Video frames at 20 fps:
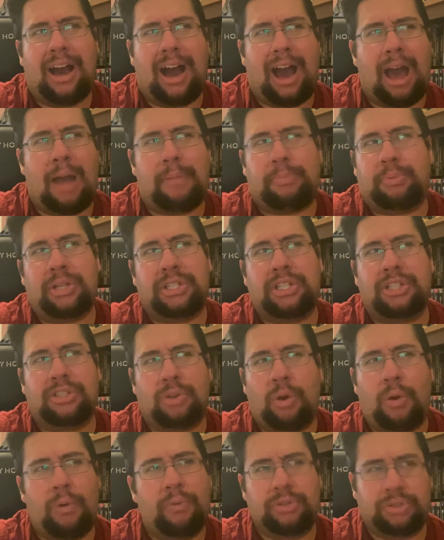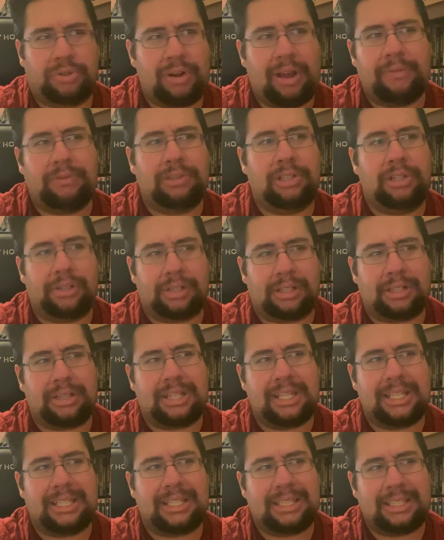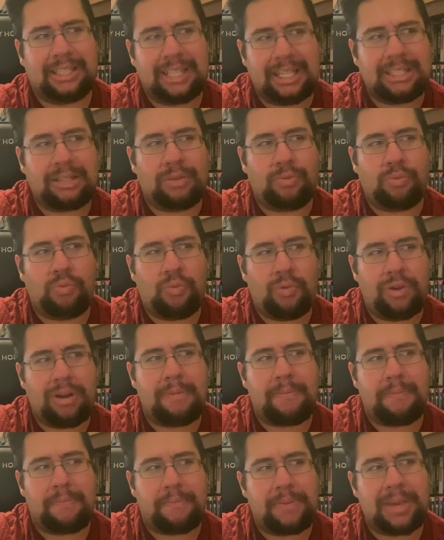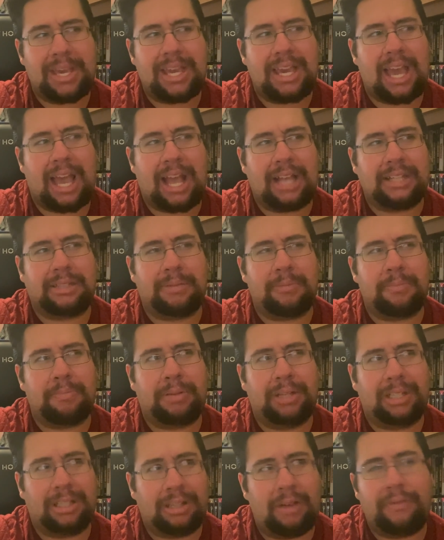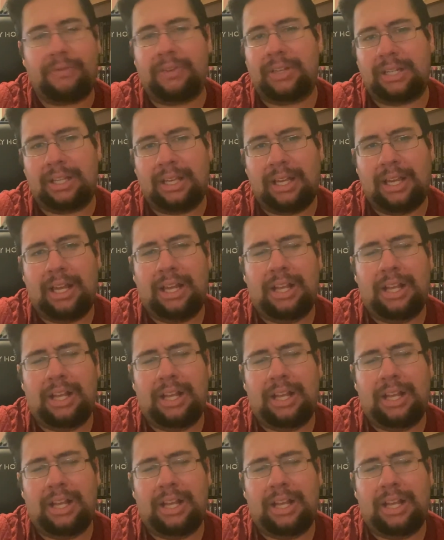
Operations Overdrive look, this season wouldn't be as beloved.